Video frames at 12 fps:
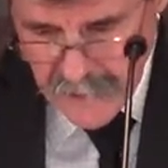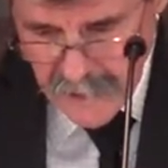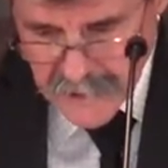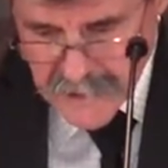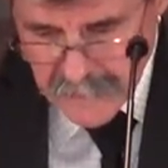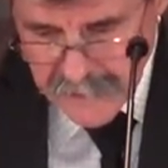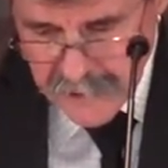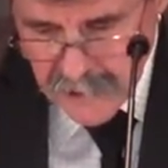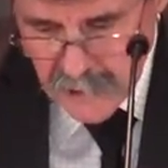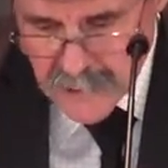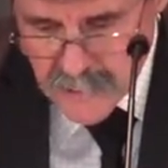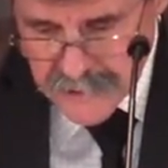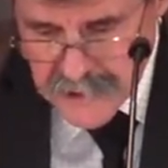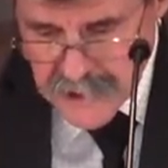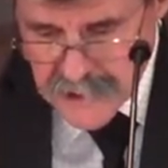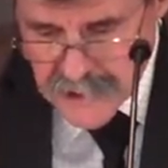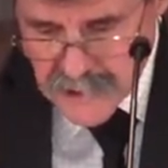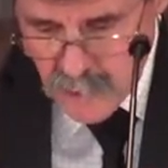I'll simply close with
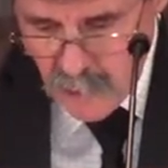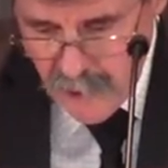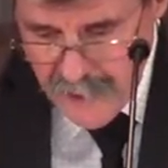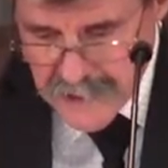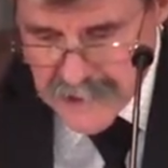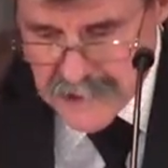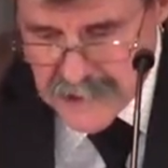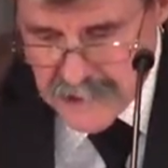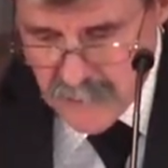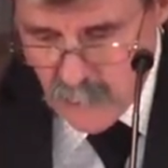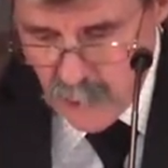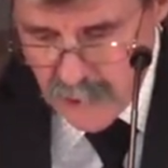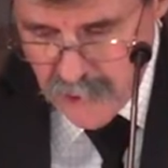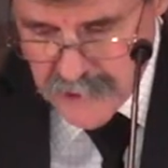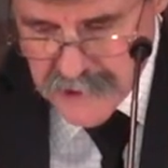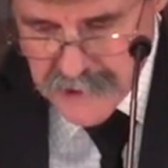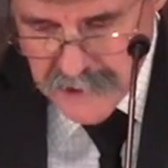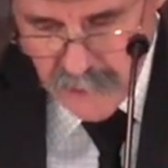Jesus Christ's
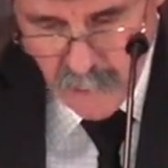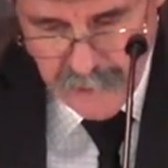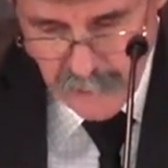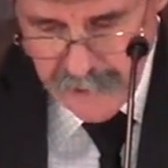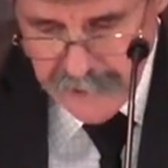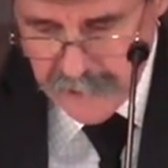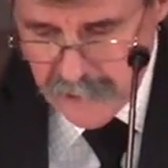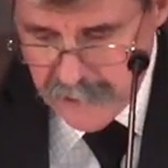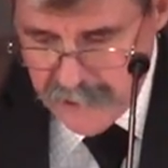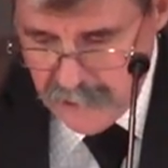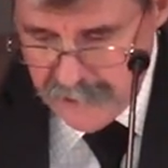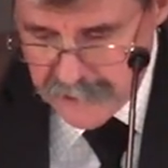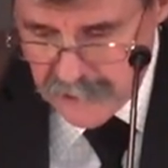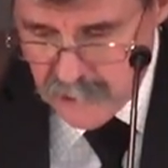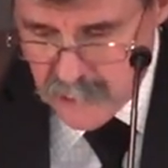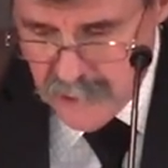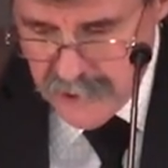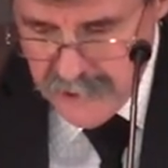words that we read earlier in
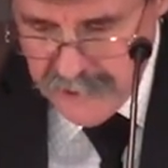Luke,